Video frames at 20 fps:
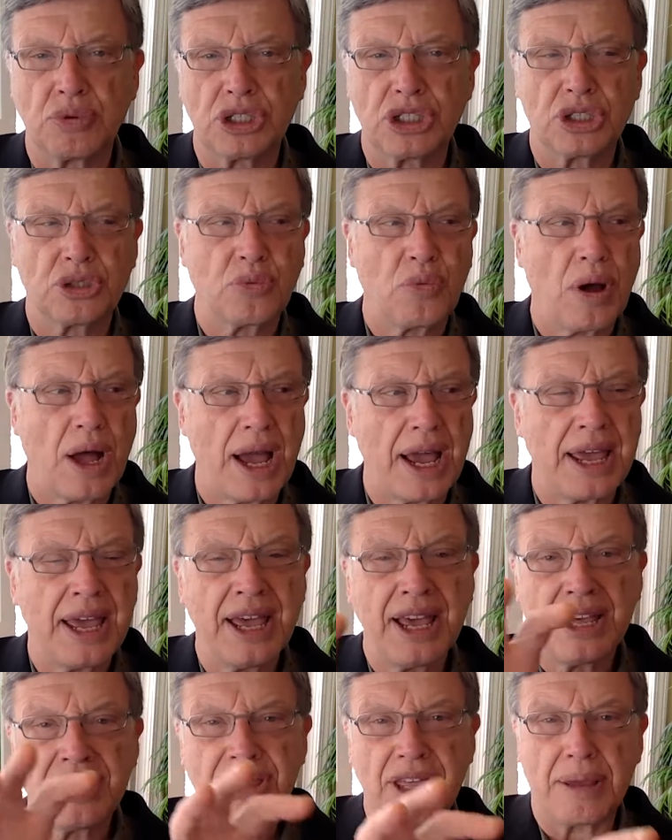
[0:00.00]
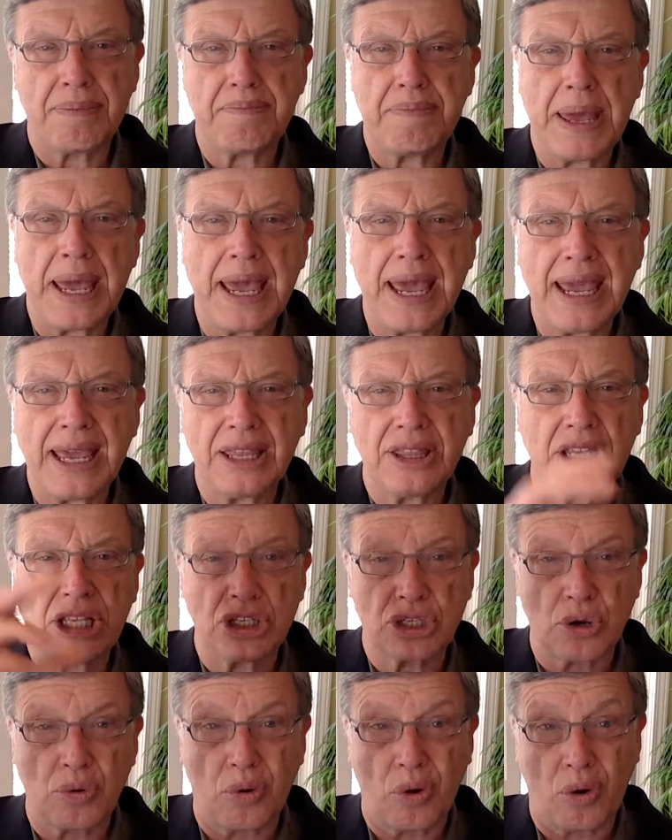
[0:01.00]
which is why they pay
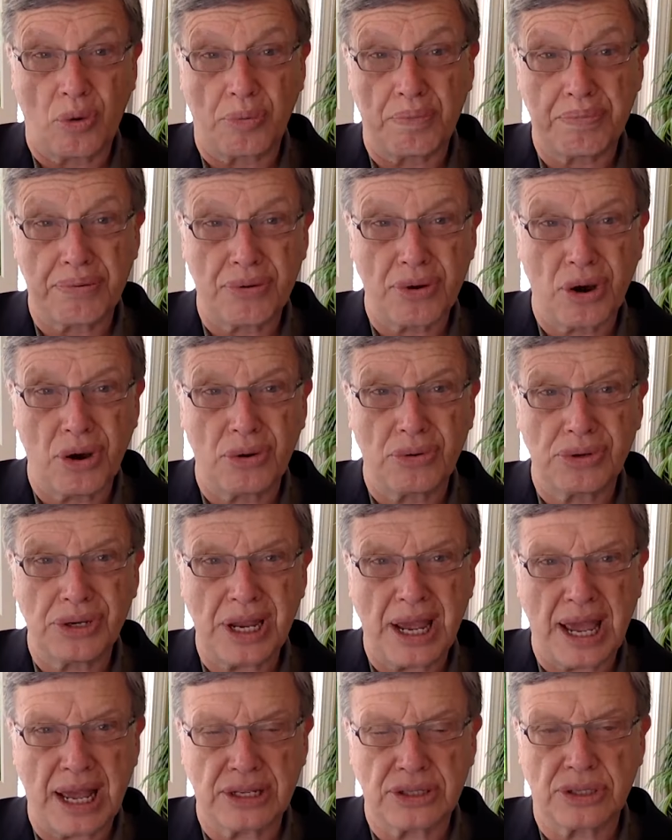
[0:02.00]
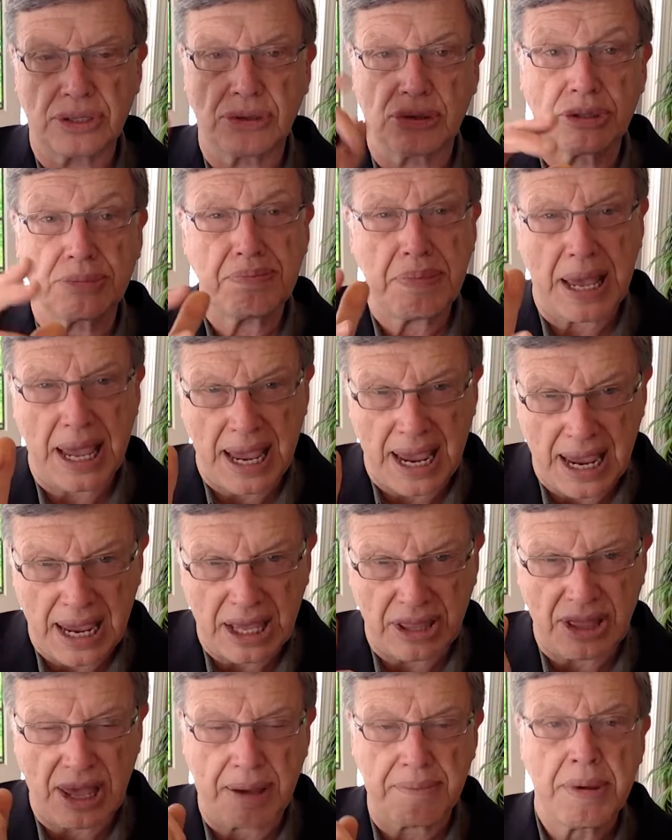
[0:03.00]
these, quote, protesters,
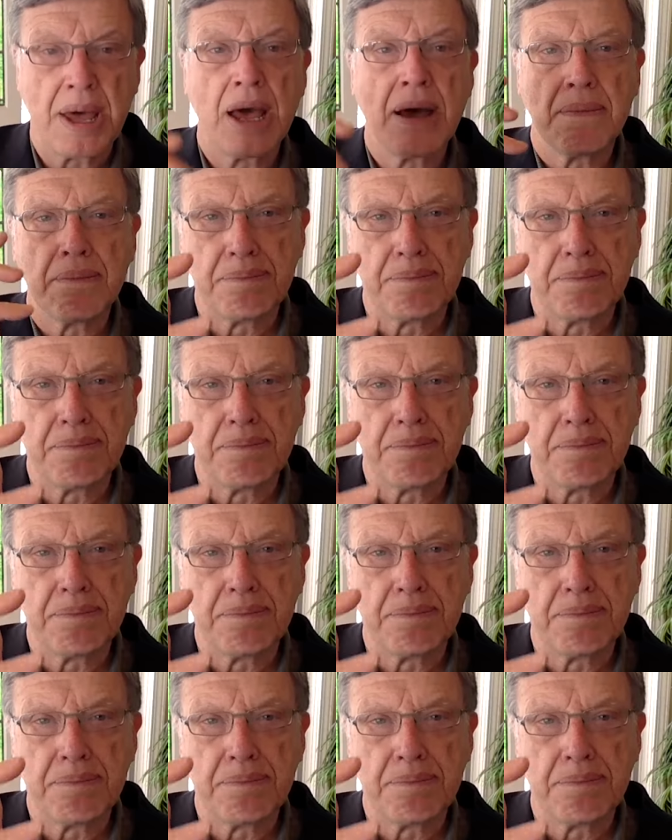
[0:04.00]
pay them,